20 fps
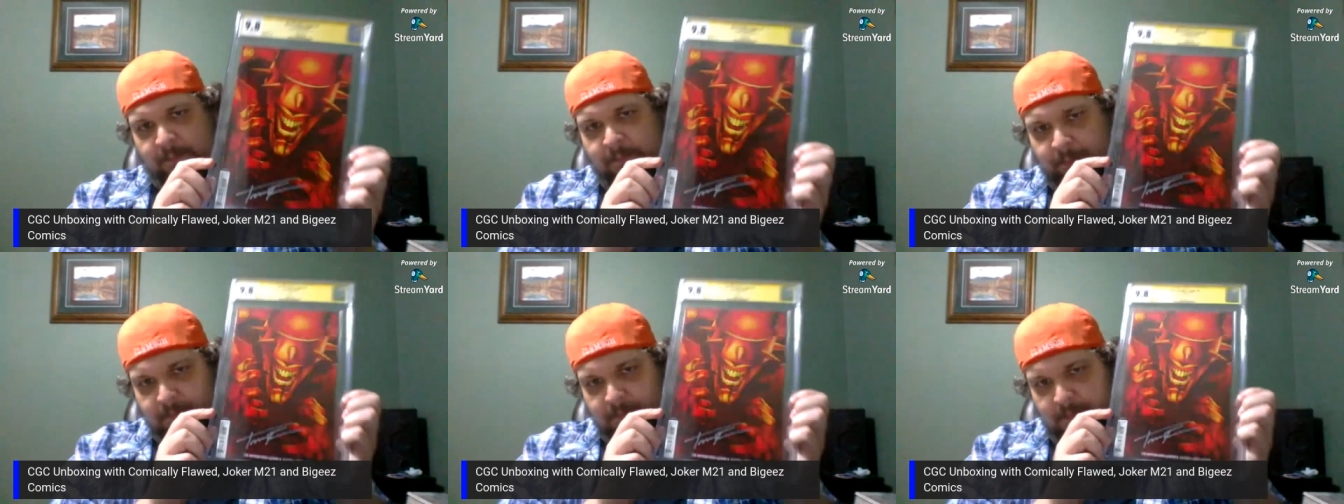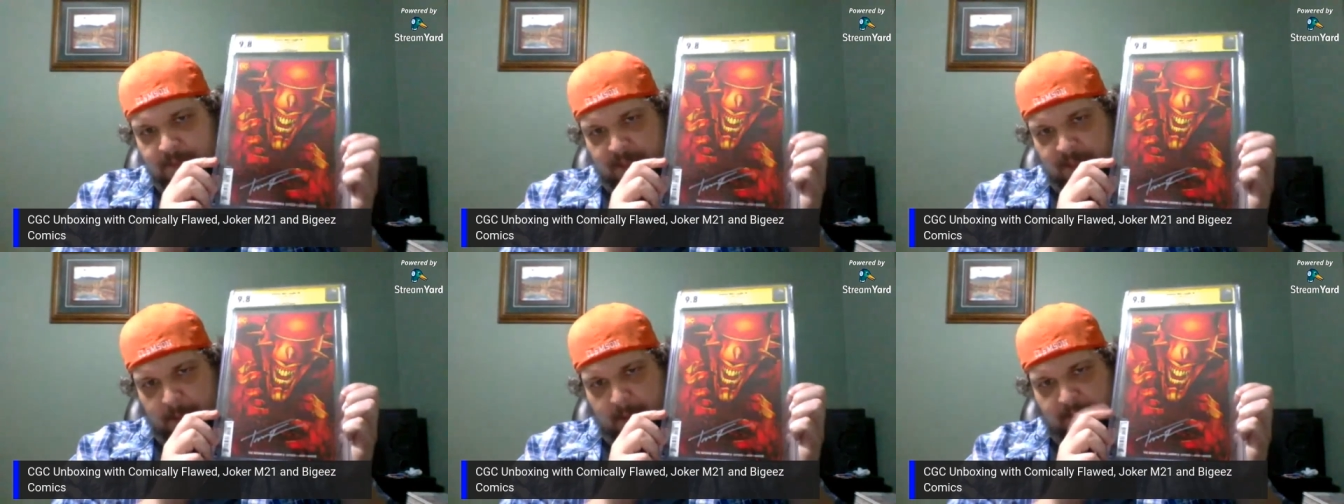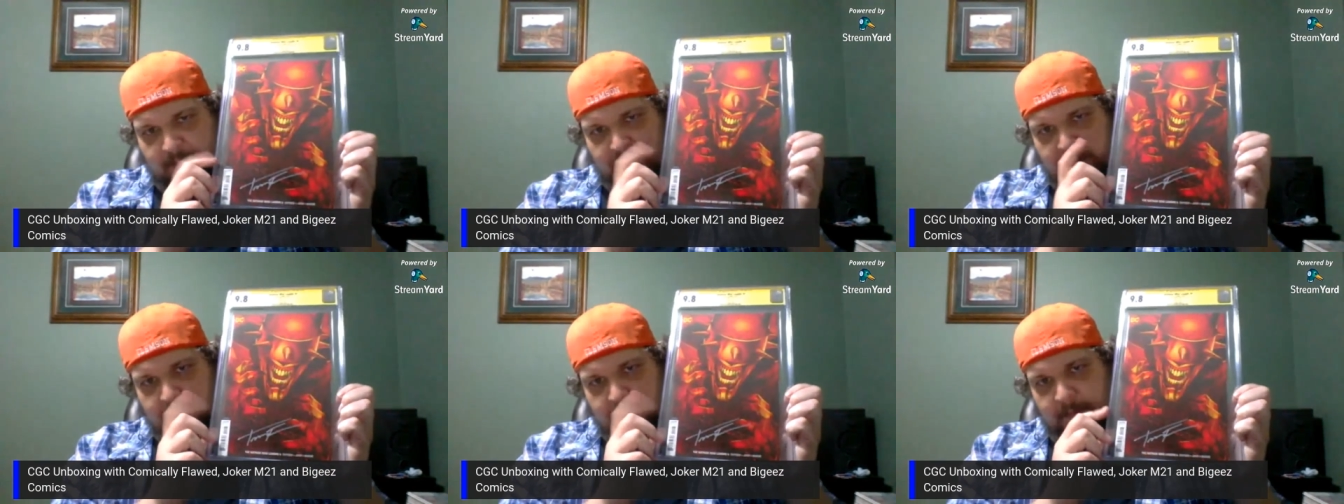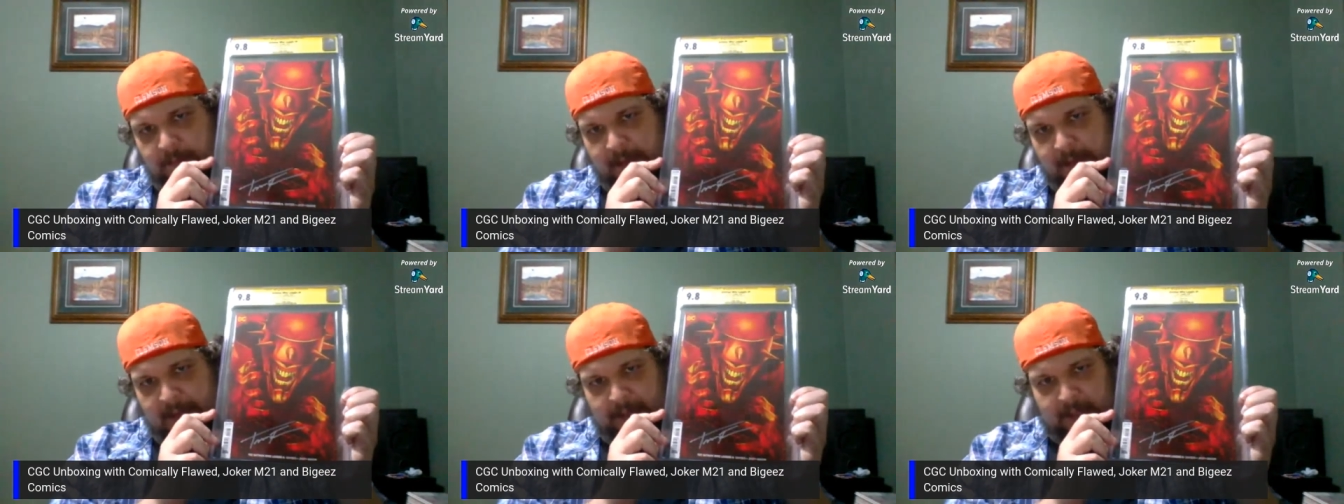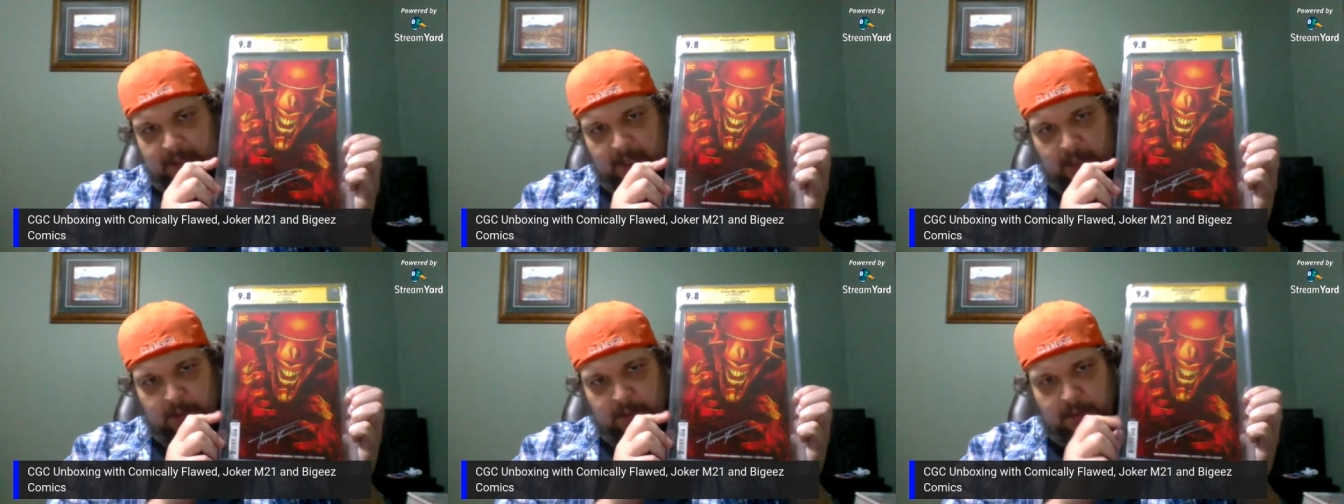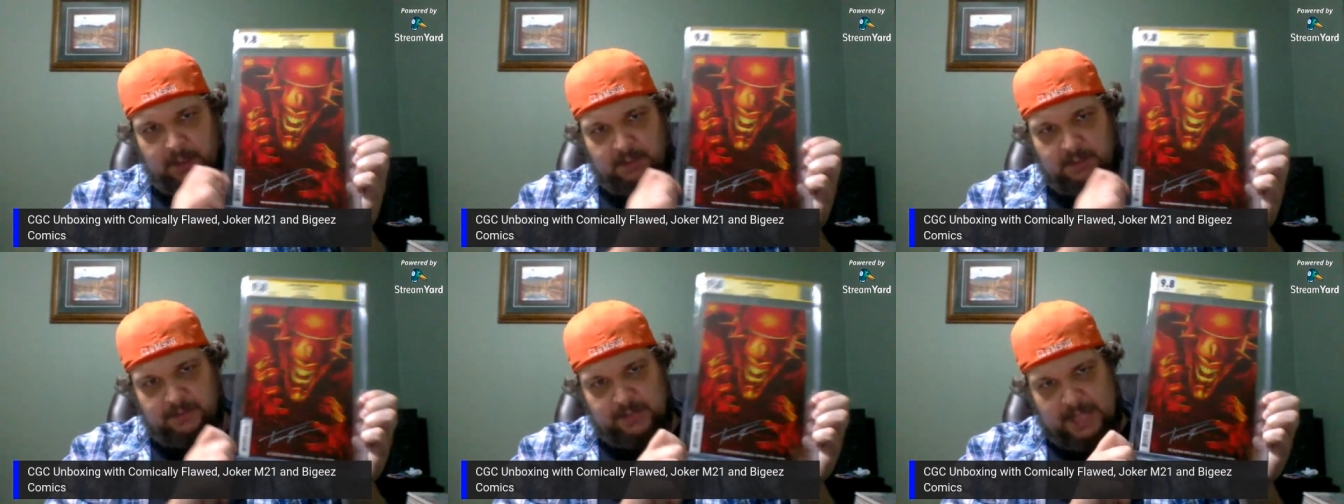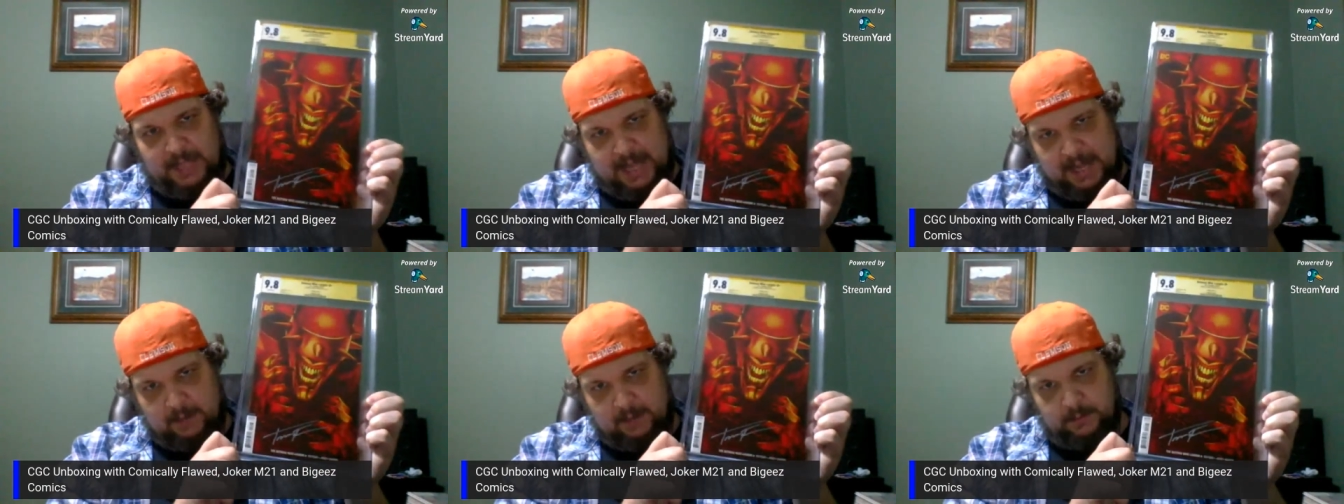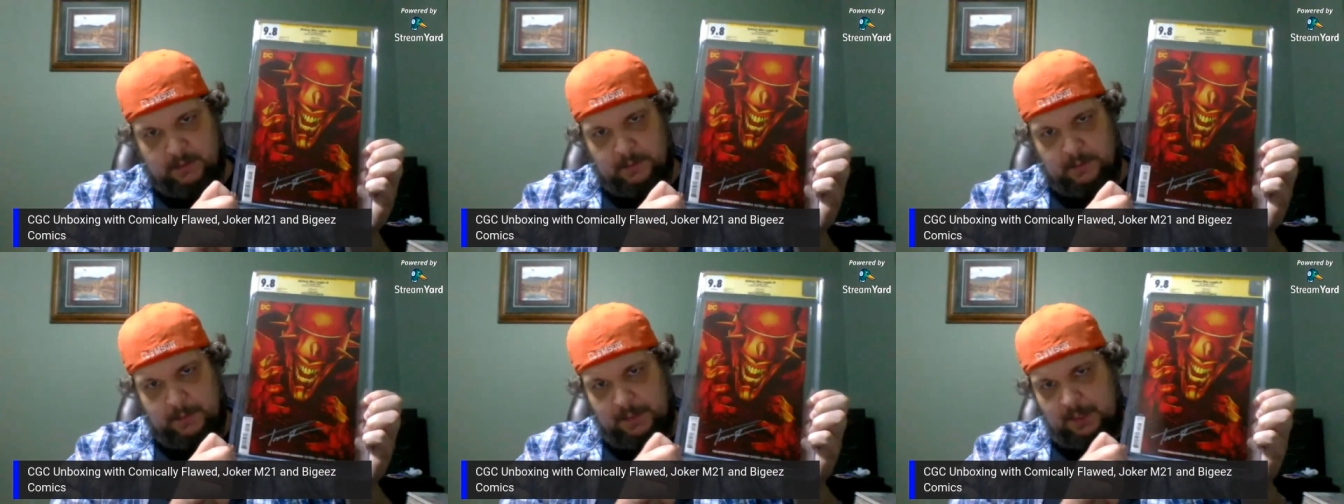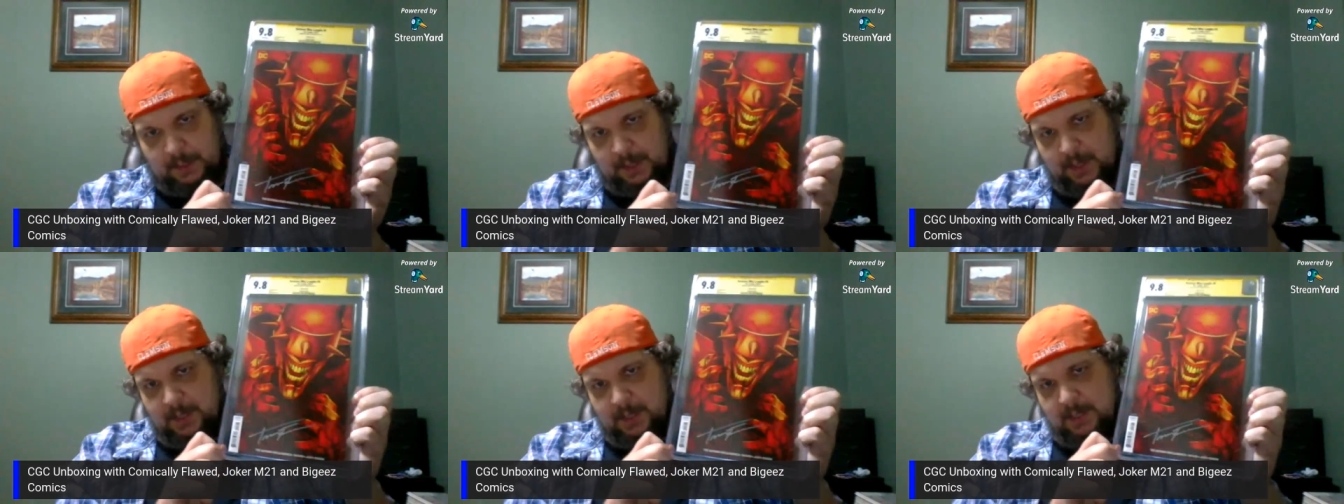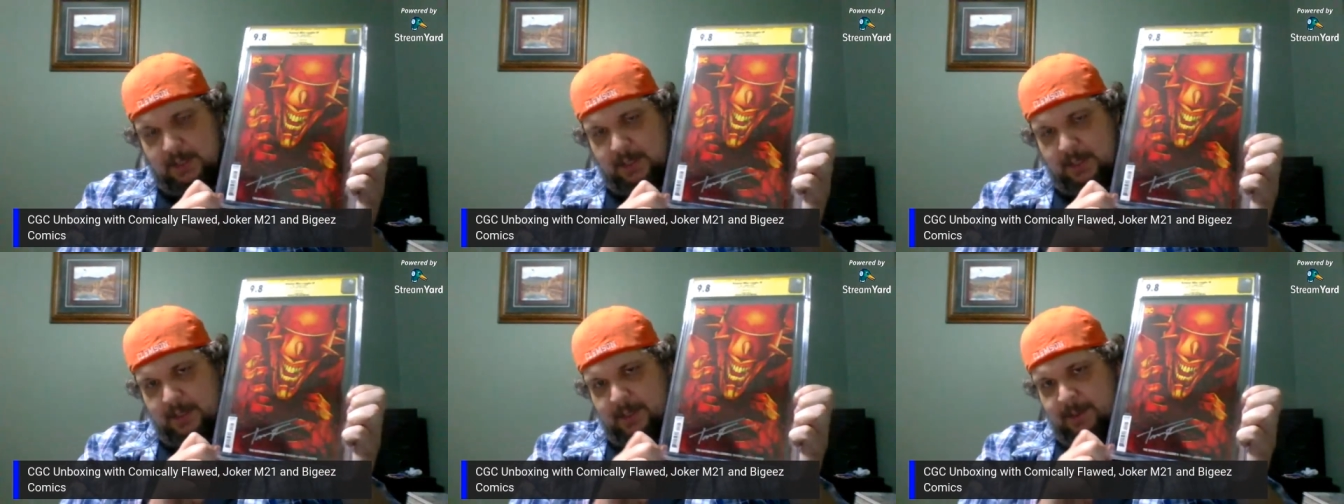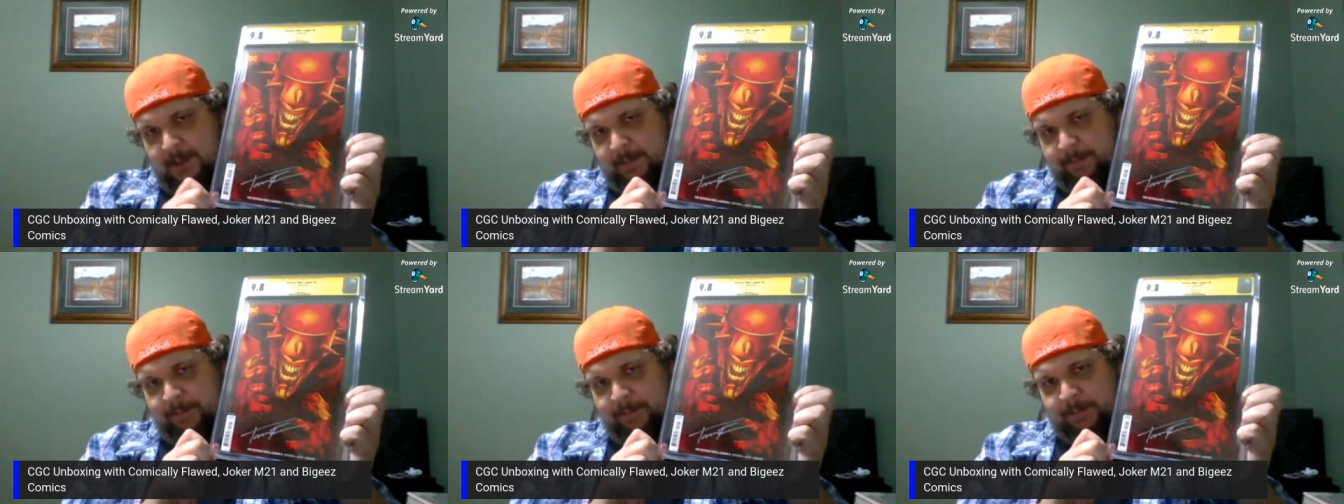some of them had to go on the fly with me and uh